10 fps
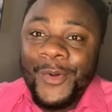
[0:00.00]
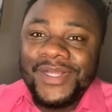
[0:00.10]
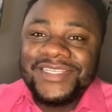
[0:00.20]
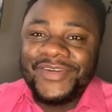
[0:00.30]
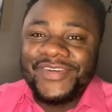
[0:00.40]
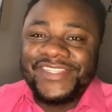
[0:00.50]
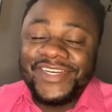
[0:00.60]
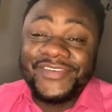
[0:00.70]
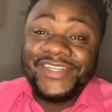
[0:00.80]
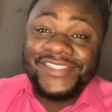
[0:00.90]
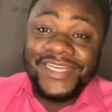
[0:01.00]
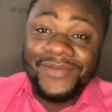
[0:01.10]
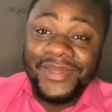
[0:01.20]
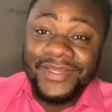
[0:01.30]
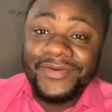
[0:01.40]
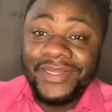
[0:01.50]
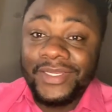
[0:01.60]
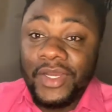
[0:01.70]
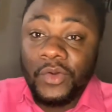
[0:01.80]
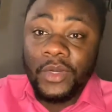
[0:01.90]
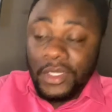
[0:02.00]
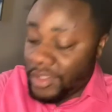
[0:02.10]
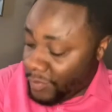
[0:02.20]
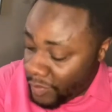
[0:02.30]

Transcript: What's up? Hello. Welcome.